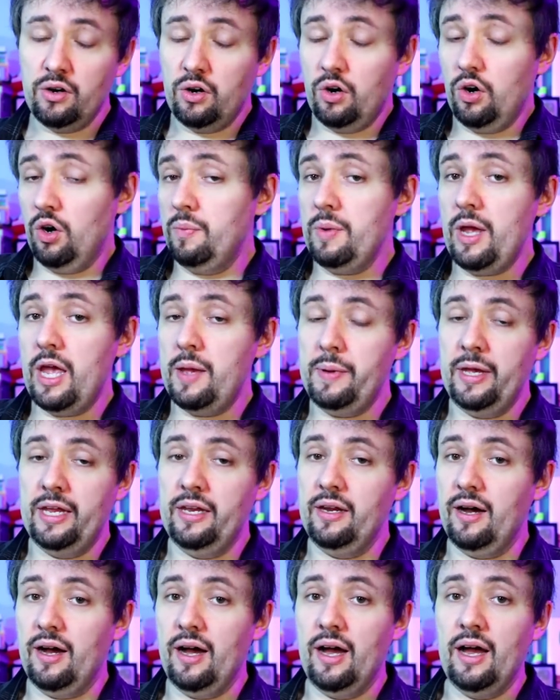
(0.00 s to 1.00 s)
Or maybe
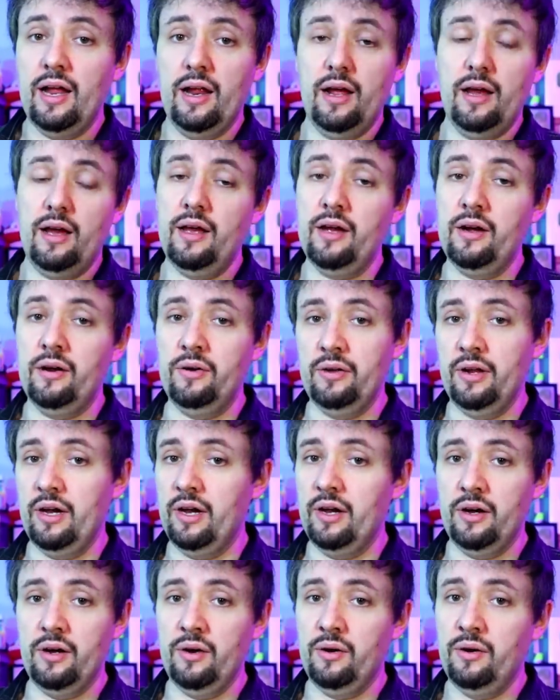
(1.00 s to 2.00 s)
not. I don't
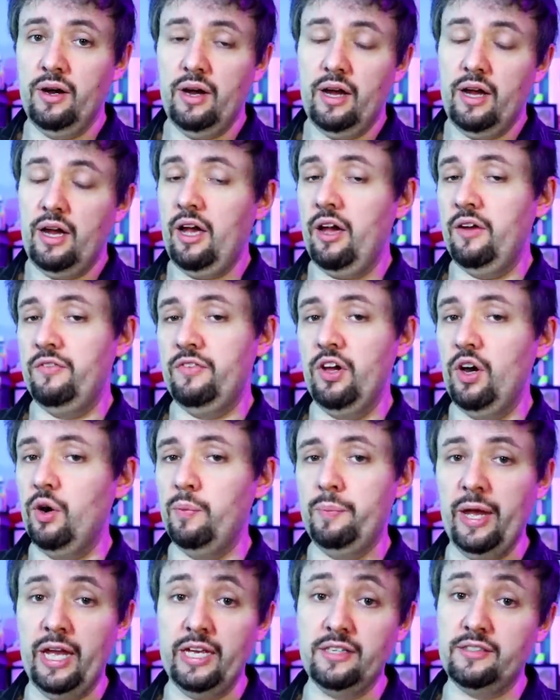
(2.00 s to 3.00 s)
know. I have no
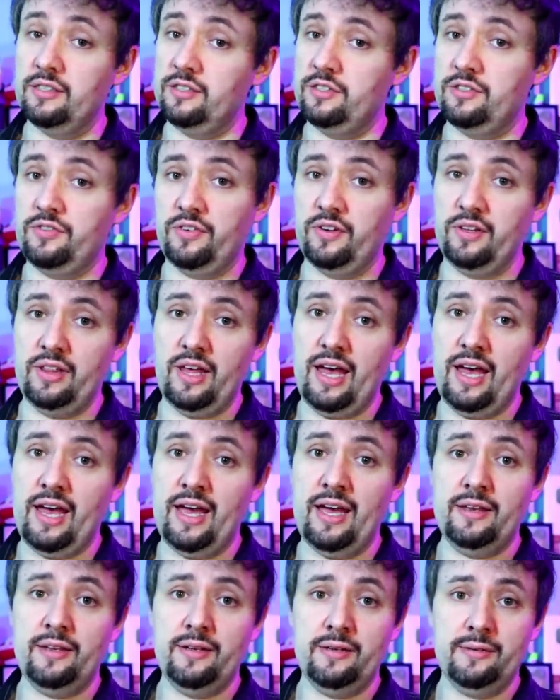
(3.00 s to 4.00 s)
basis for
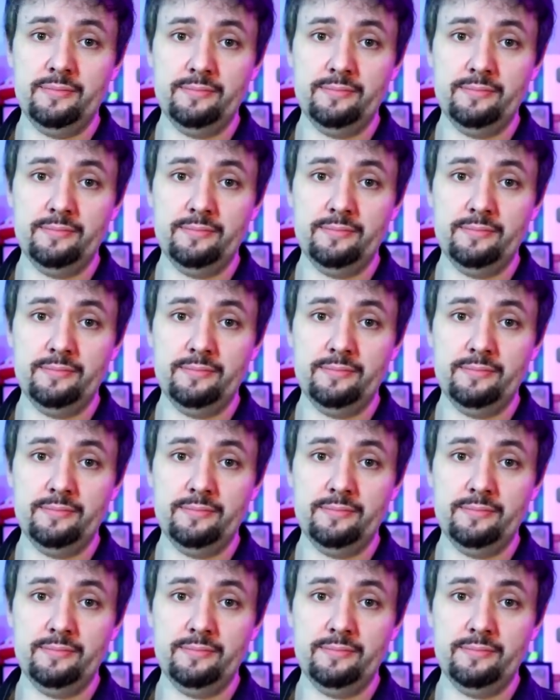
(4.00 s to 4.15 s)
that.